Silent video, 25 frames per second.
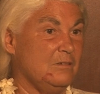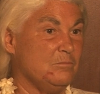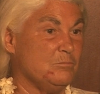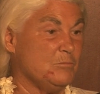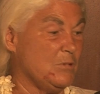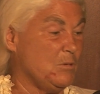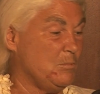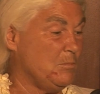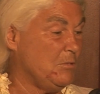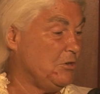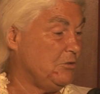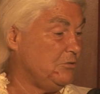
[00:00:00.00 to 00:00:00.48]

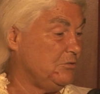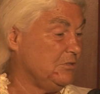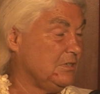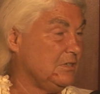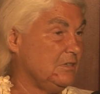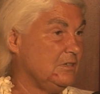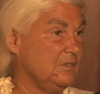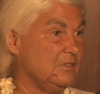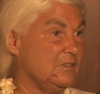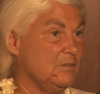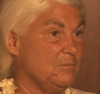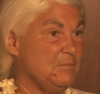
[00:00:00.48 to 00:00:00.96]
promote
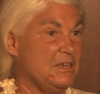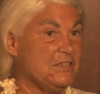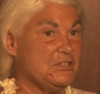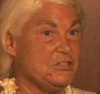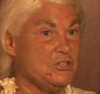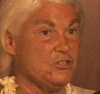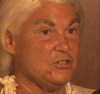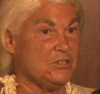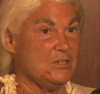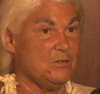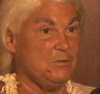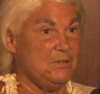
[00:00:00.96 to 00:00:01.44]
the
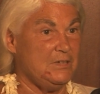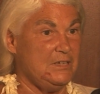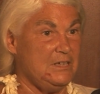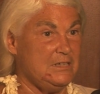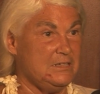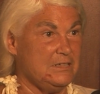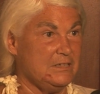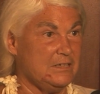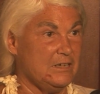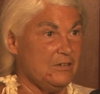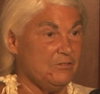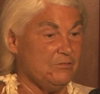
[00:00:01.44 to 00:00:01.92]
message that we need
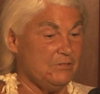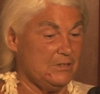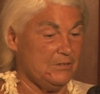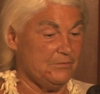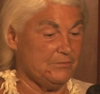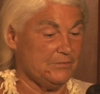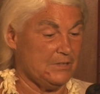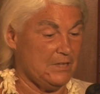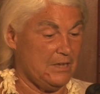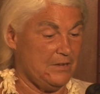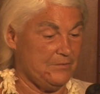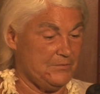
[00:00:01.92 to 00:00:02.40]
to get rid
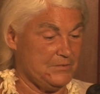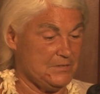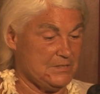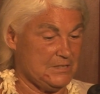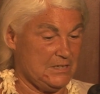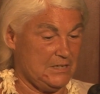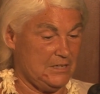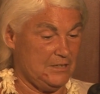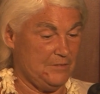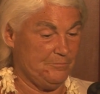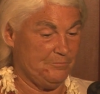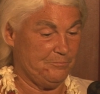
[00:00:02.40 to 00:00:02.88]
of
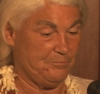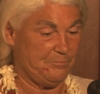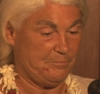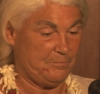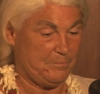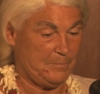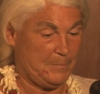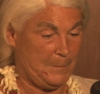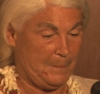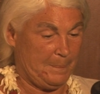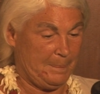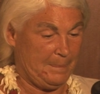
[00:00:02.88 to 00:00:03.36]
glyphosate.
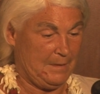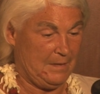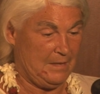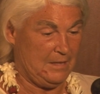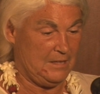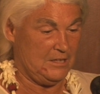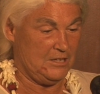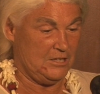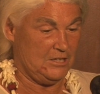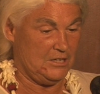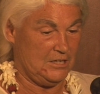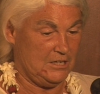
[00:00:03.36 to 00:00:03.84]

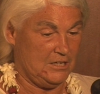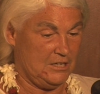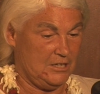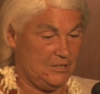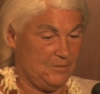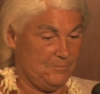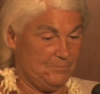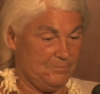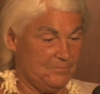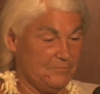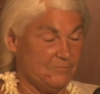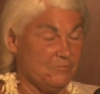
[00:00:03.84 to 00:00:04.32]

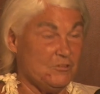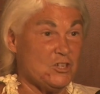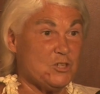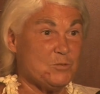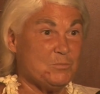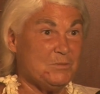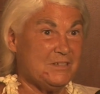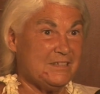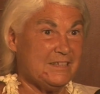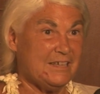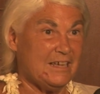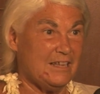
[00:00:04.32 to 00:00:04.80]

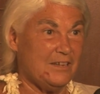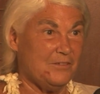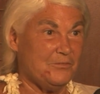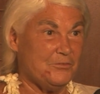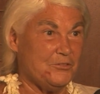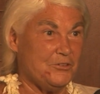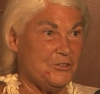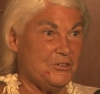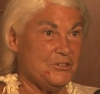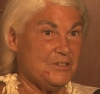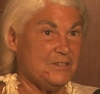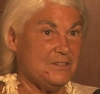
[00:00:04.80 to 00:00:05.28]
Richmond,
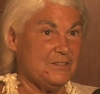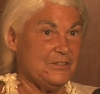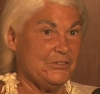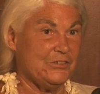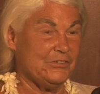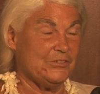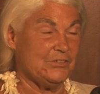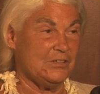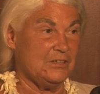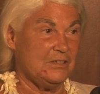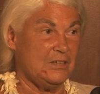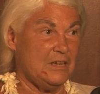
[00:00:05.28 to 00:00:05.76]
California, this
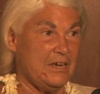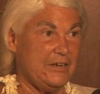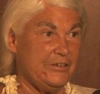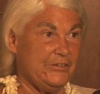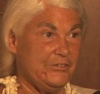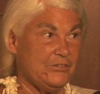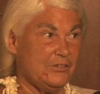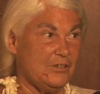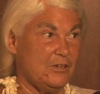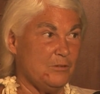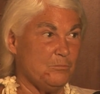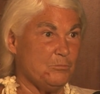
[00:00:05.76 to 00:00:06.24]
is a
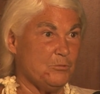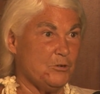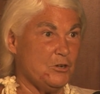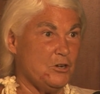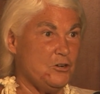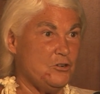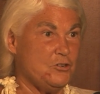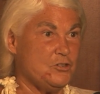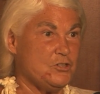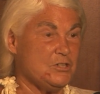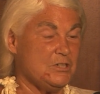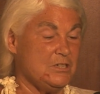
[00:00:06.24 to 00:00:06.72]
nice
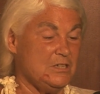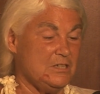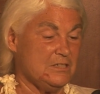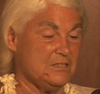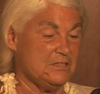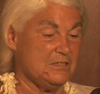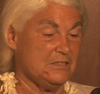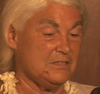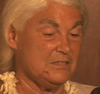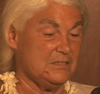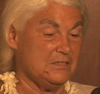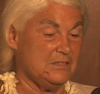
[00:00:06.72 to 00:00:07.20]
approach, is
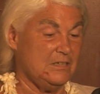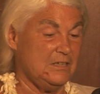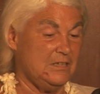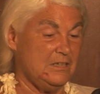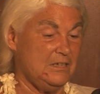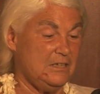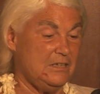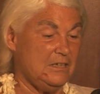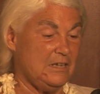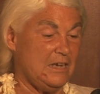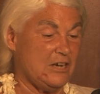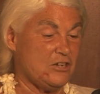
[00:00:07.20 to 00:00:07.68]
the
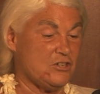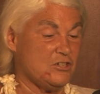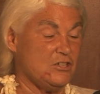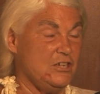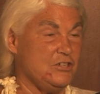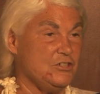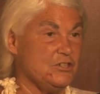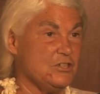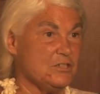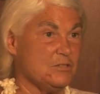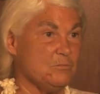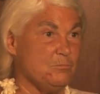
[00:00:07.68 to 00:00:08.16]
city
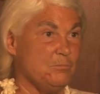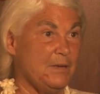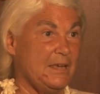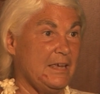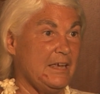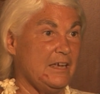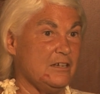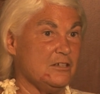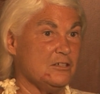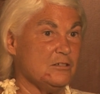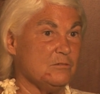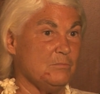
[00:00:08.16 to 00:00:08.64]
actually just
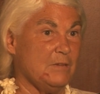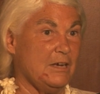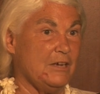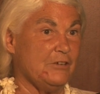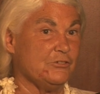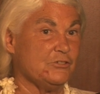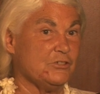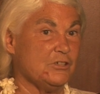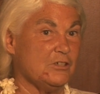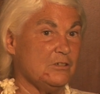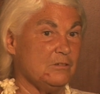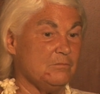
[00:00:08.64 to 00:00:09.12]
banned
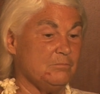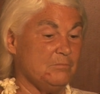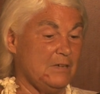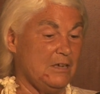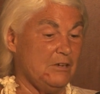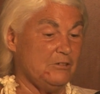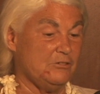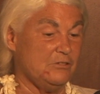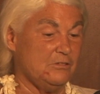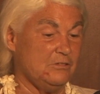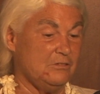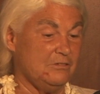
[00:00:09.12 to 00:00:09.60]

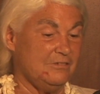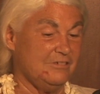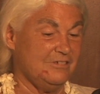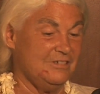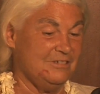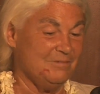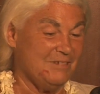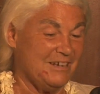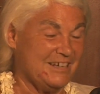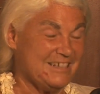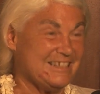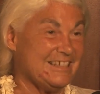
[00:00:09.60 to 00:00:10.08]

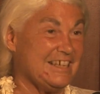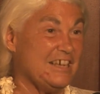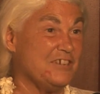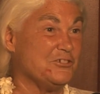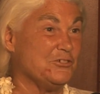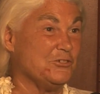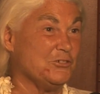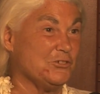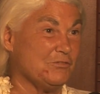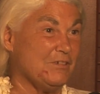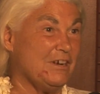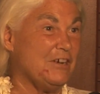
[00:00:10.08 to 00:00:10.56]

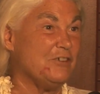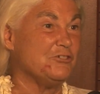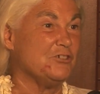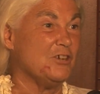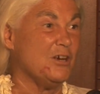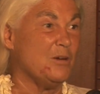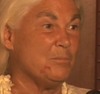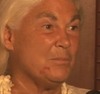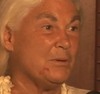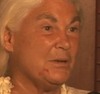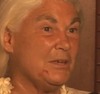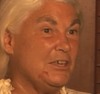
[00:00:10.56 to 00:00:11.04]
Monsanto's
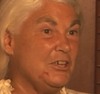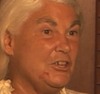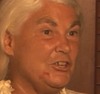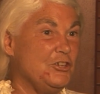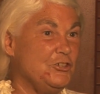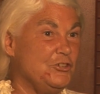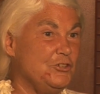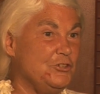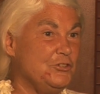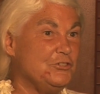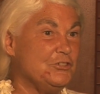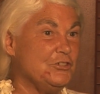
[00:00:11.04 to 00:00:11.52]
Roundup
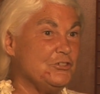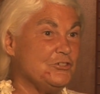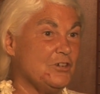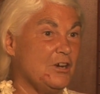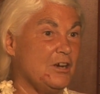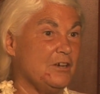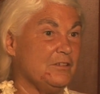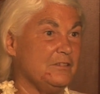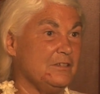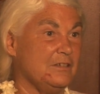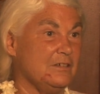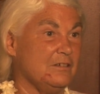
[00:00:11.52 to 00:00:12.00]
usage
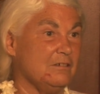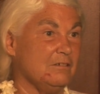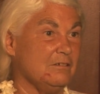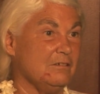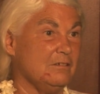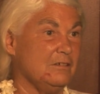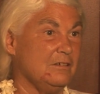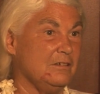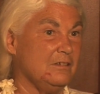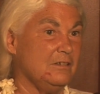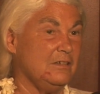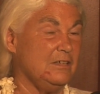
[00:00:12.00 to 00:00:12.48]
on their
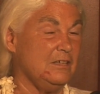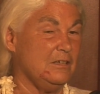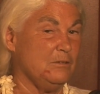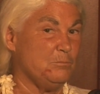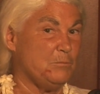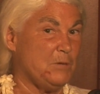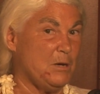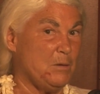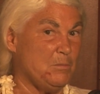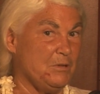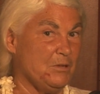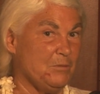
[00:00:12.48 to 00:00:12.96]

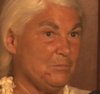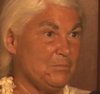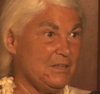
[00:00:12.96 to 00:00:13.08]
public